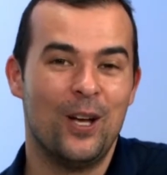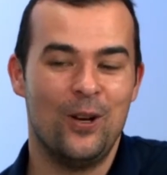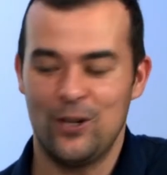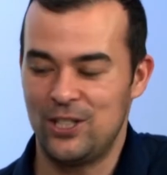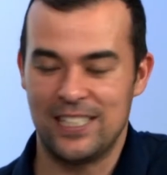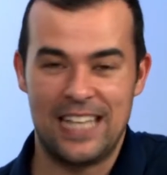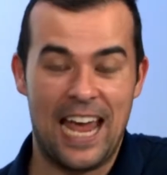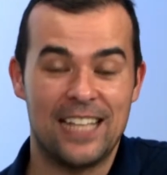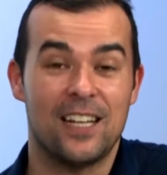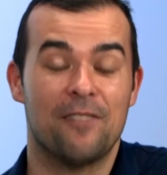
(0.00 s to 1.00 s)
not just the
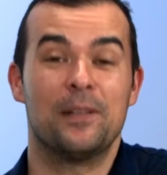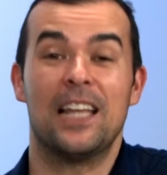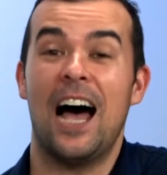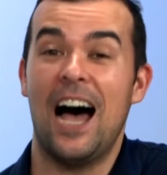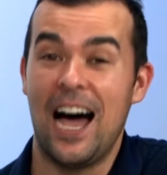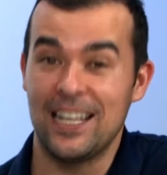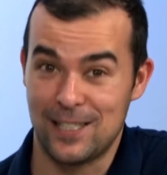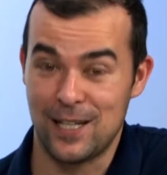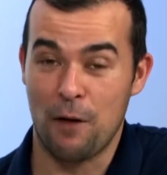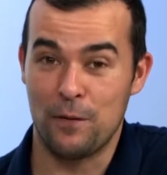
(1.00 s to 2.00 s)
head stuff, but the heart
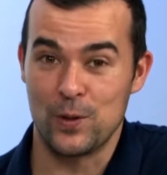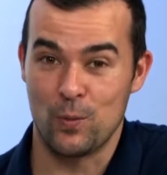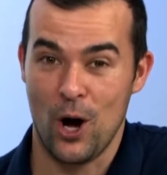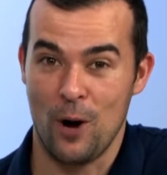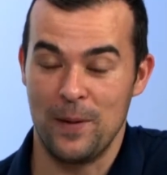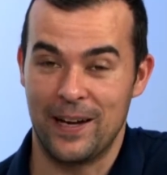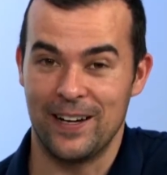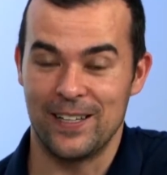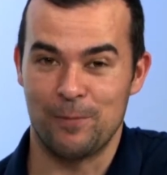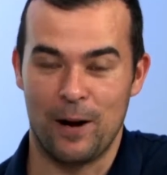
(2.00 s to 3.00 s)
stuff as well,
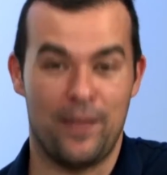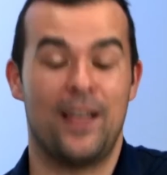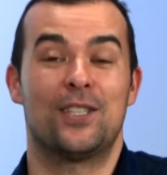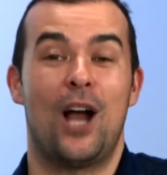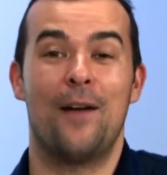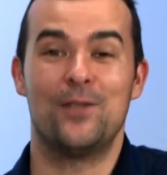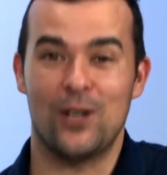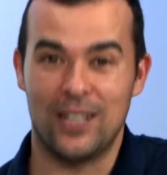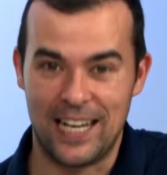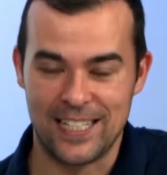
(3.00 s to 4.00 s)
because one of the things that I've
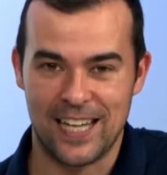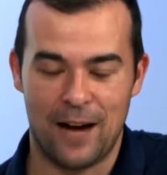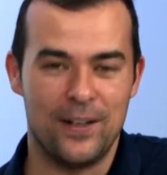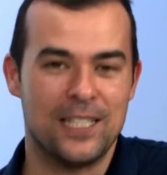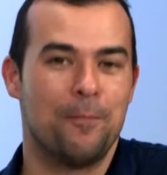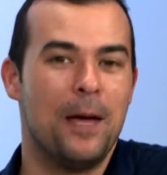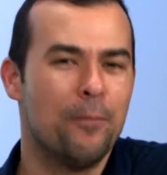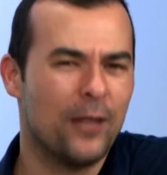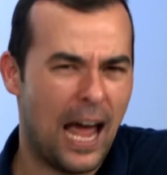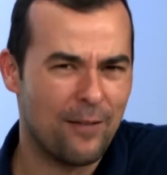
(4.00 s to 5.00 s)
certainly discovered is that
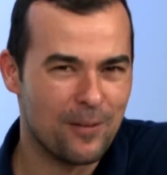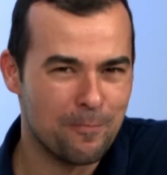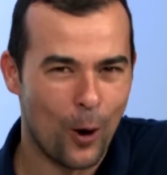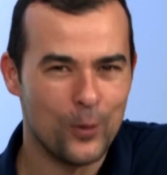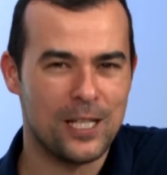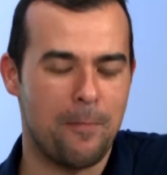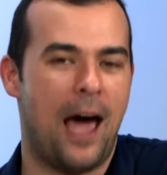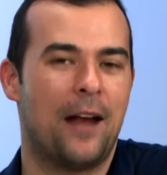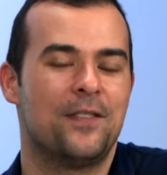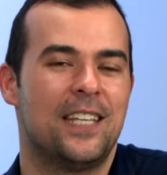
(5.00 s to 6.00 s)
people that have the most
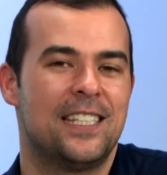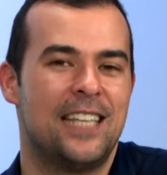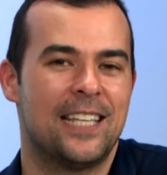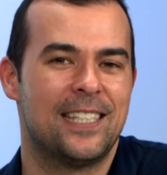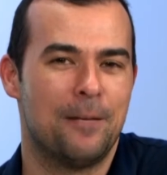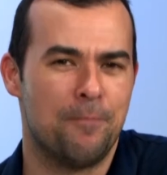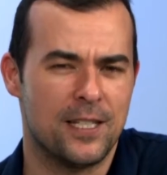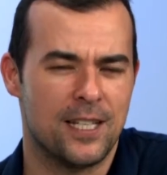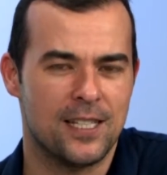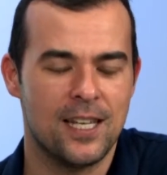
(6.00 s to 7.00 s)
amount of success in
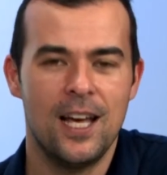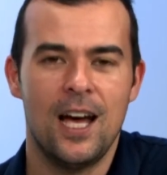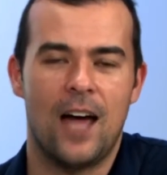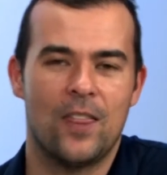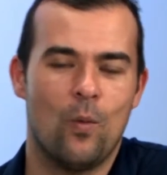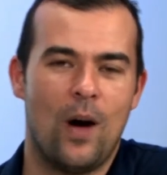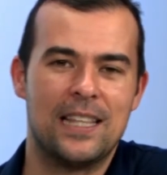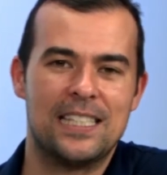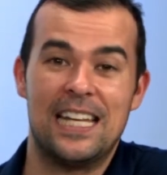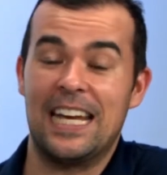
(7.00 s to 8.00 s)
business are the
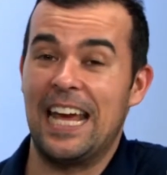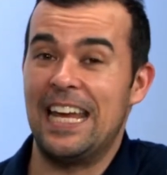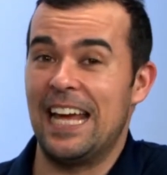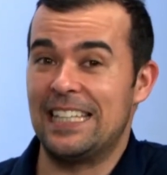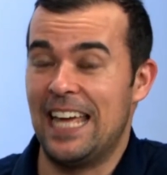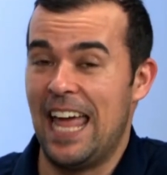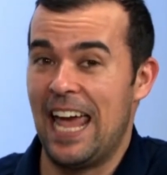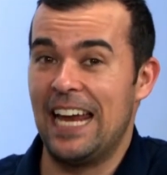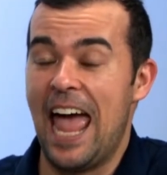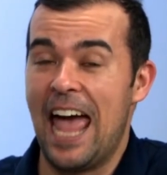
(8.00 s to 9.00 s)
ones that connect the
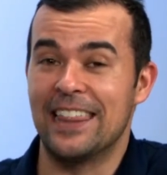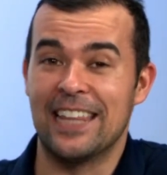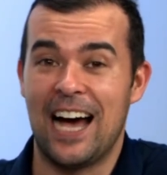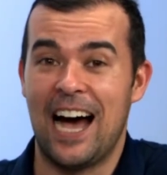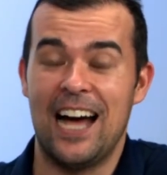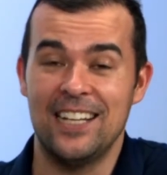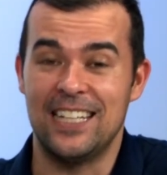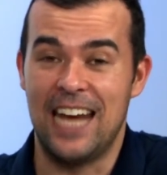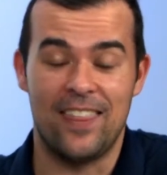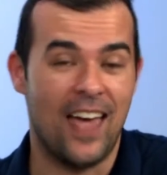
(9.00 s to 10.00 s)
head and the heart
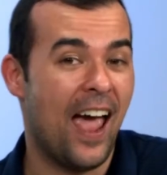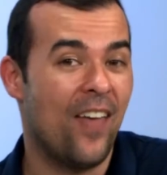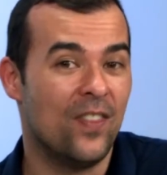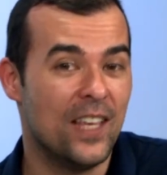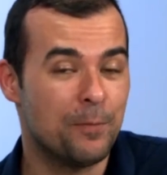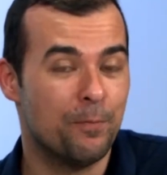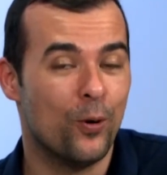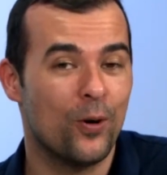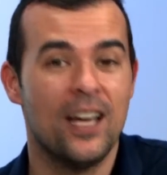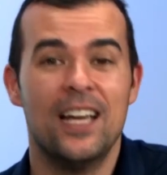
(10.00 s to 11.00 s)
together. And this
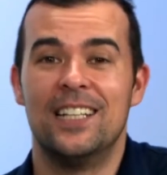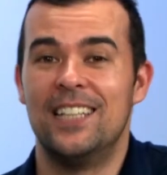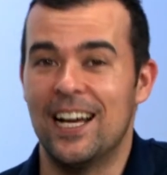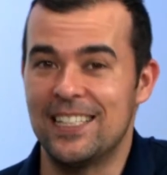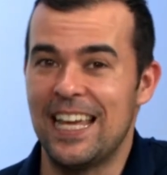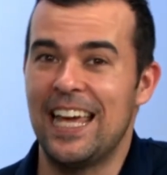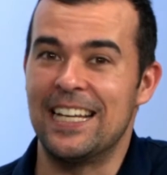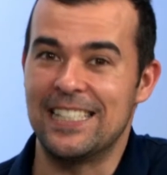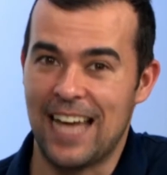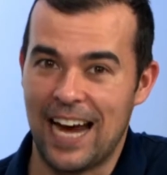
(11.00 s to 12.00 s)
book does
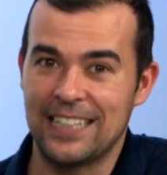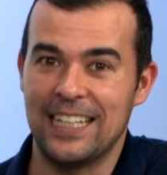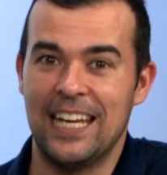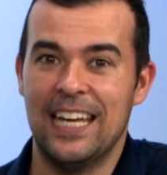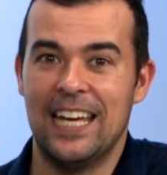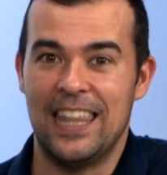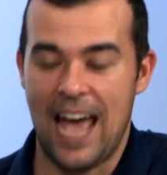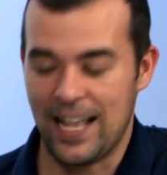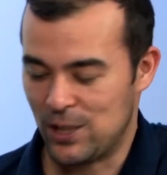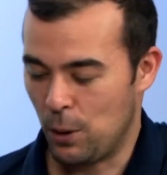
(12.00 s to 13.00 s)
exactly
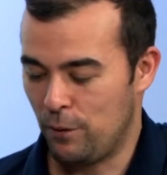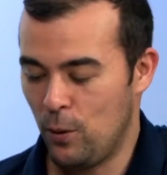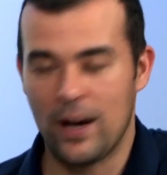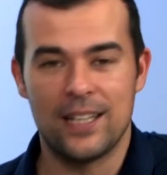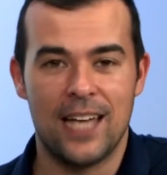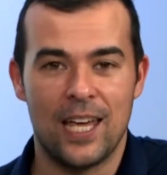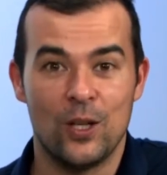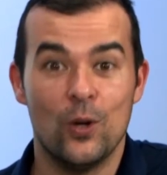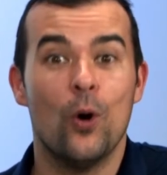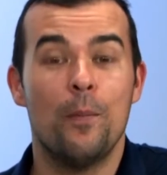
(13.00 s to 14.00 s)
that. So if you want to take
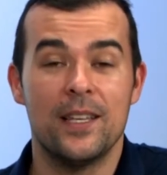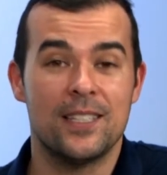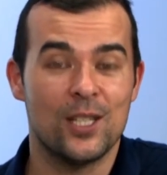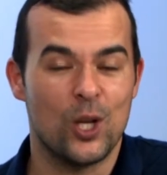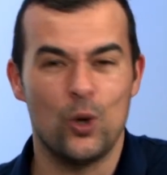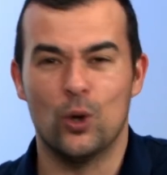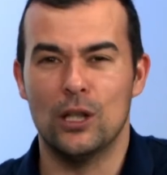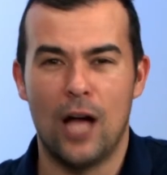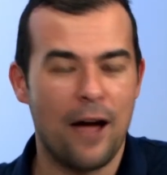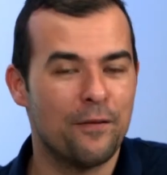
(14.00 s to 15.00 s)
your business and your
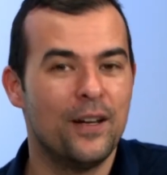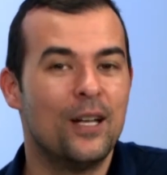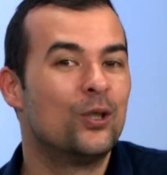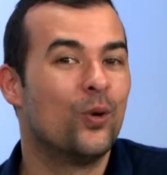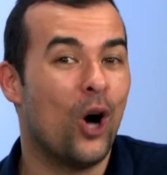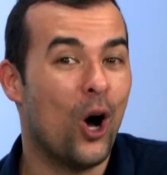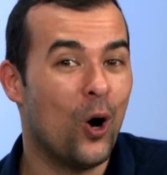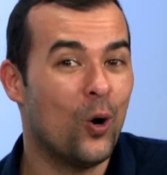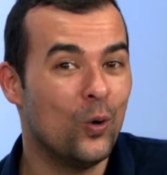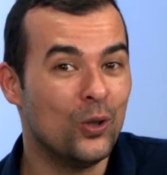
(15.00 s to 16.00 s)
life to a
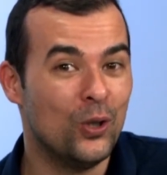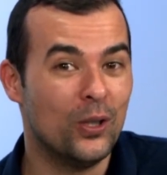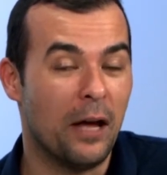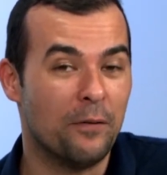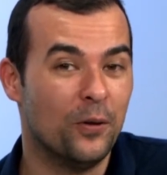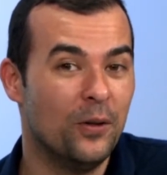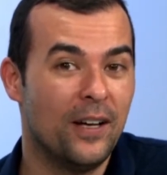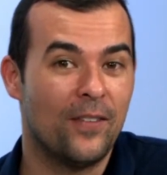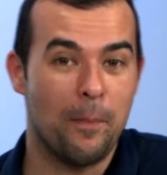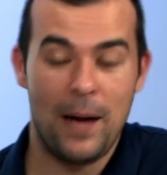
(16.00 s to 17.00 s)
whole new level,
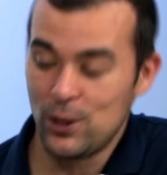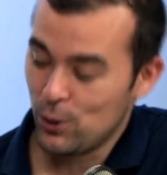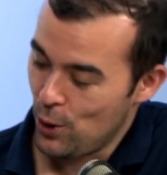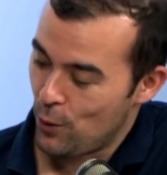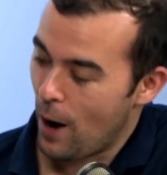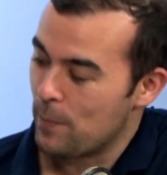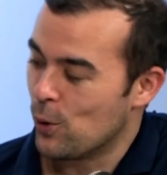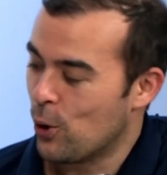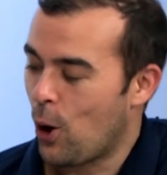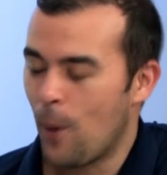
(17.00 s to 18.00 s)
then make sure you grab
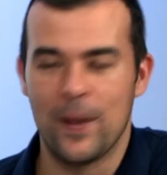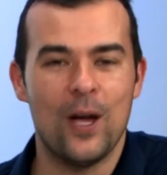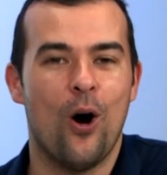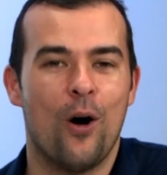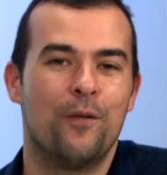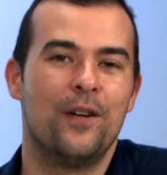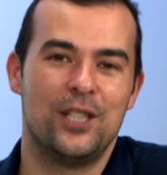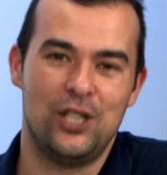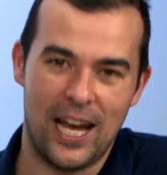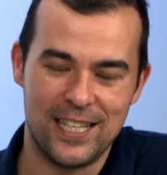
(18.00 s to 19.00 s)
your copy of
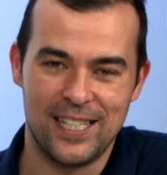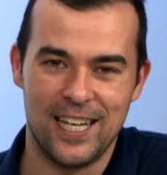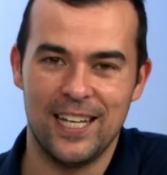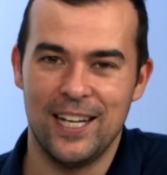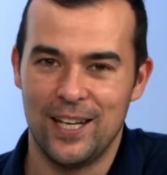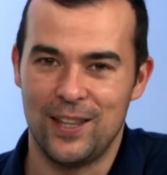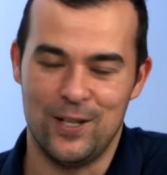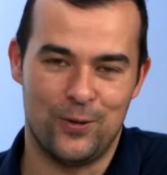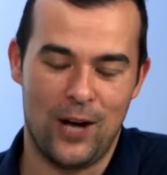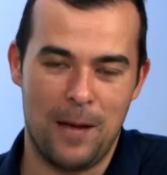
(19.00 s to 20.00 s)
Chasing
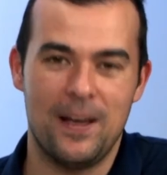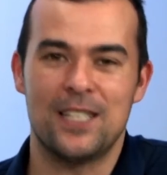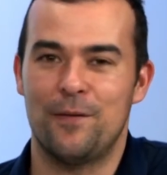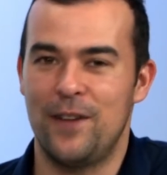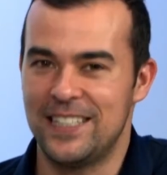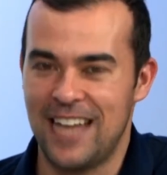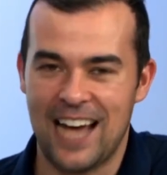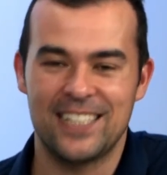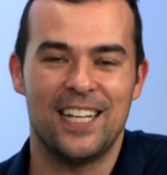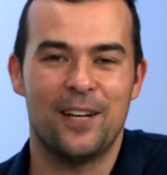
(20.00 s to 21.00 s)
the Dream. It's a
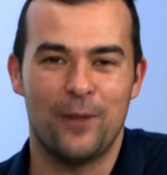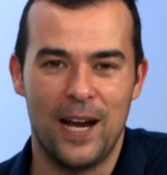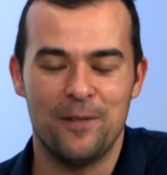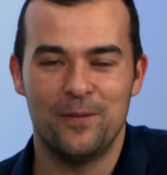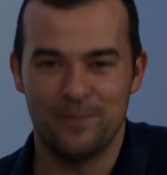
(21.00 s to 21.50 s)
fantastic read.